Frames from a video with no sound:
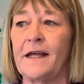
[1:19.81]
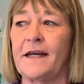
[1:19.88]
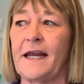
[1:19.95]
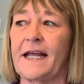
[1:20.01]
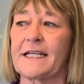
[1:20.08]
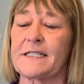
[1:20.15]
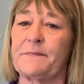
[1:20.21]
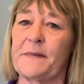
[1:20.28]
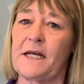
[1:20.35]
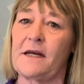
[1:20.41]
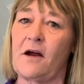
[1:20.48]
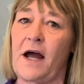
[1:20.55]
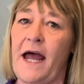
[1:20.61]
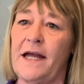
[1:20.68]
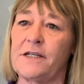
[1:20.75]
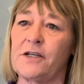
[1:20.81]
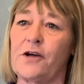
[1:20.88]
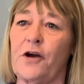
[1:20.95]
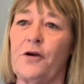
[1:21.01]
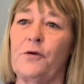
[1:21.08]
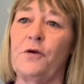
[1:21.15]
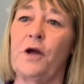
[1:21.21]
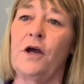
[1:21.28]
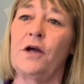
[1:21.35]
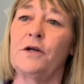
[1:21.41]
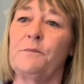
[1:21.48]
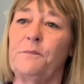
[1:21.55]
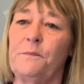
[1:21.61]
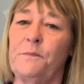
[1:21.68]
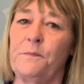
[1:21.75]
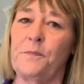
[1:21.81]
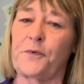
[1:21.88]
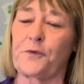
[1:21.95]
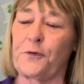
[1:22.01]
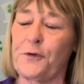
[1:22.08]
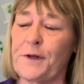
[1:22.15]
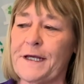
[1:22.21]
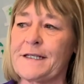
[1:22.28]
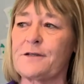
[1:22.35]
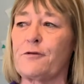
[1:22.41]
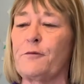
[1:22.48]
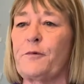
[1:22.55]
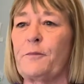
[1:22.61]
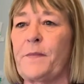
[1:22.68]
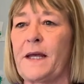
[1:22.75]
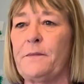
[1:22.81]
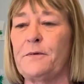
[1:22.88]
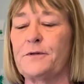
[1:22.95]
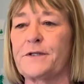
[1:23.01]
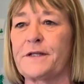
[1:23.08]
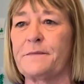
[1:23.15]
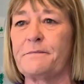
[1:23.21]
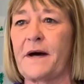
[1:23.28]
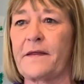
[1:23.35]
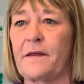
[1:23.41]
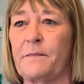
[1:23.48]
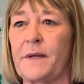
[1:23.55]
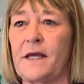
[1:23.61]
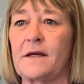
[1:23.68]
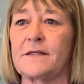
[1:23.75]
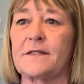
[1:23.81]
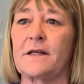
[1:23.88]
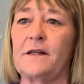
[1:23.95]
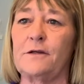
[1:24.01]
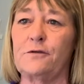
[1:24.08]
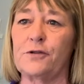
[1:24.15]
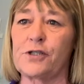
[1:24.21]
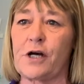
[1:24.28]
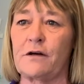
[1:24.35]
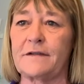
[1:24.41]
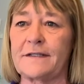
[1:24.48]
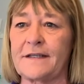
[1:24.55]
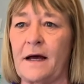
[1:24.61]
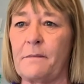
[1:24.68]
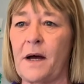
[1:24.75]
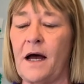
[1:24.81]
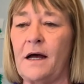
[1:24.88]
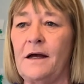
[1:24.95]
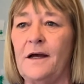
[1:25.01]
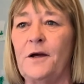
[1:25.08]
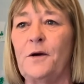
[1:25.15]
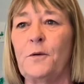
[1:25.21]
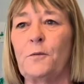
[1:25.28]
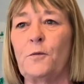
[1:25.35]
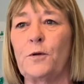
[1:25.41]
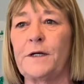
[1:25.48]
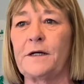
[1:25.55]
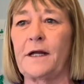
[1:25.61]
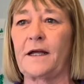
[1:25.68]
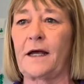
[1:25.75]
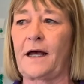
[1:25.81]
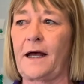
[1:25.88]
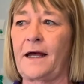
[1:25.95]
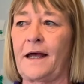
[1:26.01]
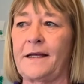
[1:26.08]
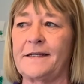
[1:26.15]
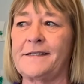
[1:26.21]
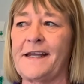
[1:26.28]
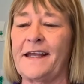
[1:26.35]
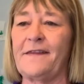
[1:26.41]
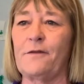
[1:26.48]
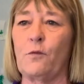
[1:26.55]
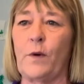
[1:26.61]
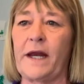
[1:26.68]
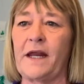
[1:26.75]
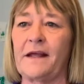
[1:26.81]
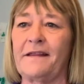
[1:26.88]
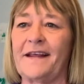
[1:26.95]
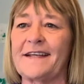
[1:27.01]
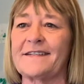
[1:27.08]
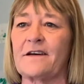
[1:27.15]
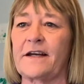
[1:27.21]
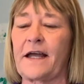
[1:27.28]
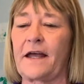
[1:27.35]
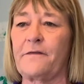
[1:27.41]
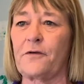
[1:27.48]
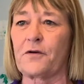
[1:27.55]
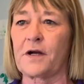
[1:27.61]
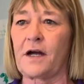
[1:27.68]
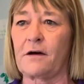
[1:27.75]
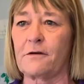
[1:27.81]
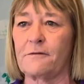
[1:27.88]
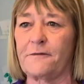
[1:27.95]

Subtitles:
Next minute I had to go through this group of people to the mother because the little child, Summer, wouldn't attend the wedding unless I gave her a cuddle